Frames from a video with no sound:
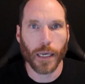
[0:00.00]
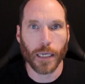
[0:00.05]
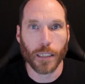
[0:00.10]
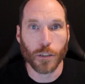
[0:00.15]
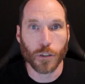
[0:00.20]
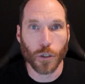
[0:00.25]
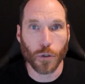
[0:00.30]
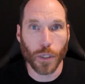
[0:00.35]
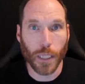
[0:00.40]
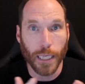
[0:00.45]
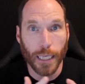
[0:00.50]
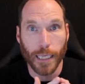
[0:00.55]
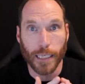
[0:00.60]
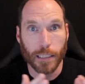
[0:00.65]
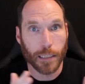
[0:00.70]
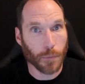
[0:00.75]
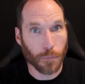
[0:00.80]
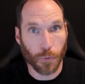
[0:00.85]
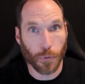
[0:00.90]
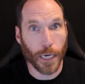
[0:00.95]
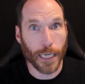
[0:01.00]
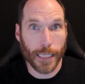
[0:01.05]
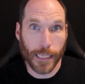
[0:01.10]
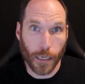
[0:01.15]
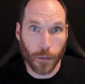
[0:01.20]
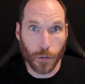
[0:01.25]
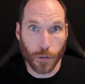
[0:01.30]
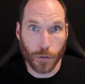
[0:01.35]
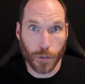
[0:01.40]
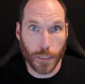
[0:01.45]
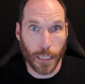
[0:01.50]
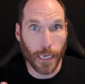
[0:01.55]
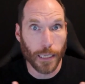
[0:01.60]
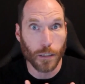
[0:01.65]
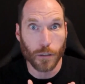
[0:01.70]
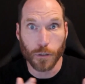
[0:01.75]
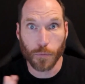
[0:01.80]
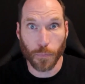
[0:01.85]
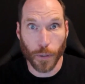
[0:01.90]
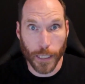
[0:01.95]
And so the key is to break down those
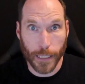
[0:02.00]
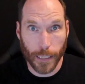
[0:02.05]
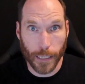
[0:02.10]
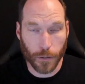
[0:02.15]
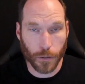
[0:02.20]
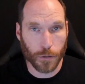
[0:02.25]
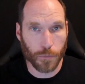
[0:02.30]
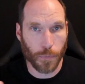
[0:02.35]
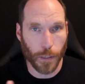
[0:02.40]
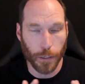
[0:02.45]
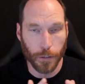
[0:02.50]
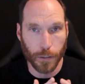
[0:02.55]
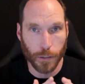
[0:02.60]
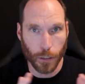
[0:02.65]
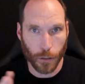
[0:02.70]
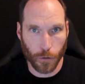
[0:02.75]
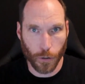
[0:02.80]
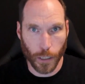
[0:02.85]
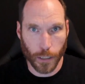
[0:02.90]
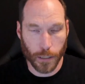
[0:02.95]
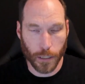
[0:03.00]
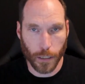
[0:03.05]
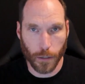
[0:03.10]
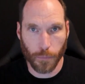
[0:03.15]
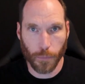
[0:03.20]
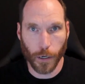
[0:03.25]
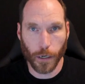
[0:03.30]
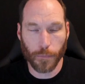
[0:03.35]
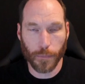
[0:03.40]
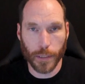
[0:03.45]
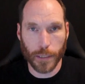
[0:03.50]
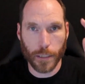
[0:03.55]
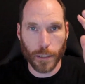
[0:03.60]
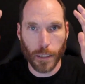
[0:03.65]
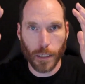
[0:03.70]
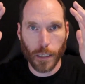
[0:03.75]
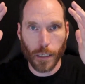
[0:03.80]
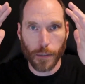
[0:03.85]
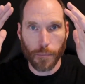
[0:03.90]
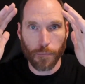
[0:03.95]
silos, break down those barriers across the departments,
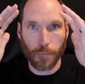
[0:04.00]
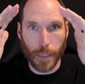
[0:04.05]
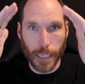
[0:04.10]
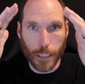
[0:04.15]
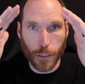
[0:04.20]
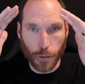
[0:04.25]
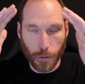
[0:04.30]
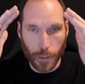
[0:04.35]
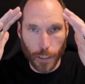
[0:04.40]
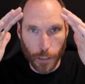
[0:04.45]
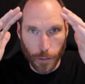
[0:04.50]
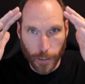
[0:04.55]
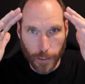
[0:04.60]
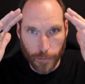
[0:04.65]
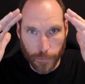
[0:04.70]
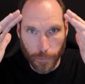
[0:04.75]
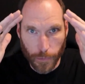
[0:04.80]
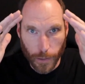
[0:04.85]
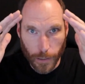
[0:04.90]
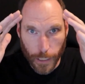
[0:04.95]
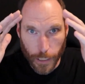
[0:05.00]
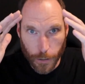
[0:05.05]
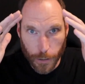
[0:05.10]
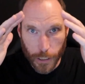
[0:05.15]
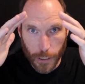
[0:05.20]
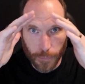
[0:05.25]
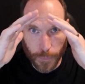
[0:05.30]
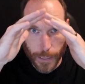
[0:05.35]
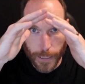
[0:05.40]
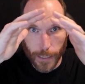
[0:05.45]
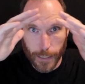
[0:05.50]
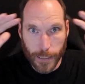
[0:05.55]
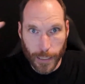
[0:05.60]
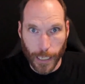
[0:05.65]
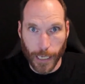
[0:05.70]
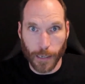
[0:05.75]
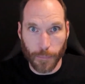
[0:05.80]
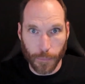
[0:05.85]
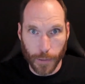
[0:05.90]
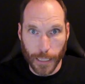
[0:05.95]
make sure that you have leadership at the
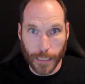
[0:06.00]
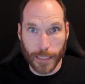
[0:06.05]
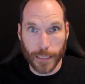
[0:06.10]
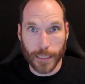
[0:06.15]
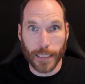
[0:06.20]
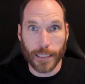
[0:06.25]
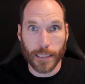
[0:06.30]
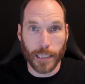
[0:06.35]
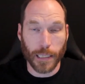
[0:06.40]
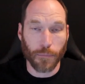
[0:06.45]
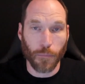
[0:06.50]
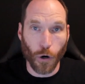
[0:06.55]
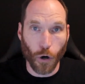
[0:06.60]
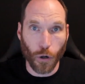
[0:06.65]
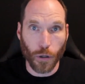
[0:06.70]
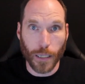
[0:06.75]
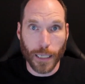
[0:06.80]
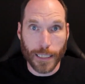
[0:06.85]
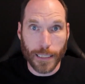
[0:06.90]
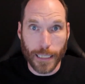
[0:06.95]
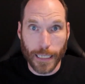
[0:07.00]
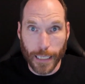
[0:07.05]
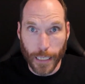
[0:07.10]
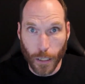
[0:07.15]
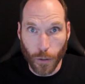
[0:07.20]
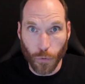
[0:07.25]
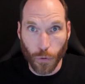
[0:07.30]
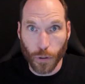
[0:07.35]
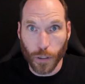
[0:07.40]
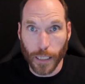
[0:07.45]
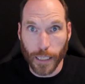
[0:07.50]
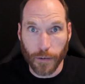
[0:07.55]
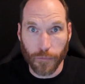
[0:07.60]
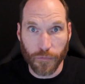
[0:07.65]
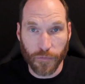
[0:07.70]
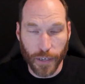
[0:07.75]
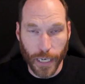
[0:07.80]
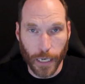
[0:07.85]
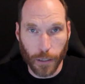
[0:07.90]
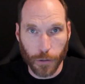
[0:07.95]
top that sees them all as equal in
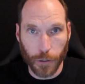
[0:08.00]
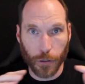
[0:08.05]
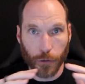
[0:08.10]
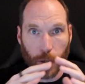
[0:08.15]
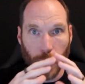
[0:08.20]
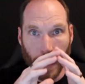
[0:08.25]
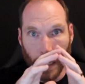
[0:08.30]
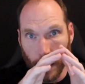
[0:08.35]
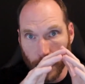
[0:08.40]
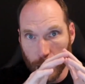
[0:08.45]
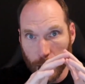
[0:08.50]
value and